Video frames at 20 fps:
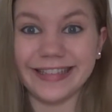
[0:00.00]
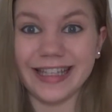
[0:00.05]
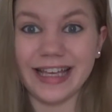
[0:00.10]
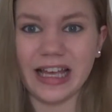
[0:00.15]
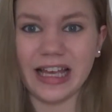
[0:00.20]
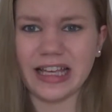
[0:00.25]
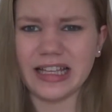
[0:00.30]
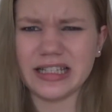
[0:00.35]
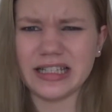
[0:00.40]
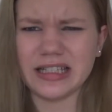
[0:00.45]

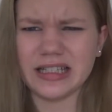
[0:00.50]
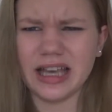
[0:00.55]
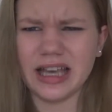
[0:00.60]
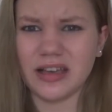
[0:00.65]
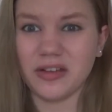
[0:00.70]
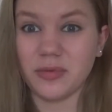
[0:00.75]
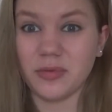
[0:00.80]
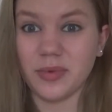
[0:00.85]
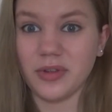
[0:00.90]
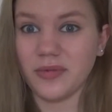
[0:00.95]
I guess
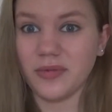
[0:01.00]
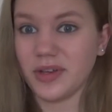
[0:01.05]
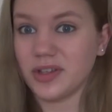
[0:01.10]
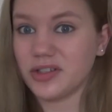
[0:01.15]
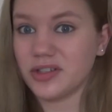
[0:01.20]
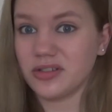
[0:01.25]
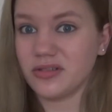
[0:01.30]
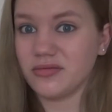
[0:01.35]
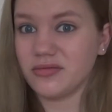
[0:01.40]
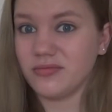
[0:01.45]
that could be a
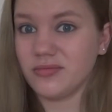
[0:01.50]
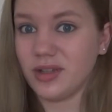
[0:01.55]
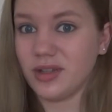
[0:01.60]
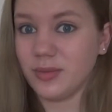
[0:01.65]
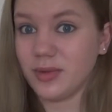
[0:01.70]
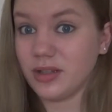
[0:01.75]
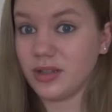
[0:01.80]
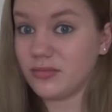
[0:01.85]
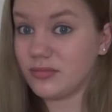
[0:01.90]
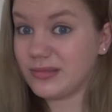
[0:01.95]
virtue,
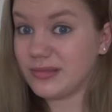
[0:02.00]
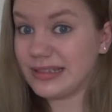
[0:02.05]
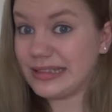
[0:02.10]
maybe?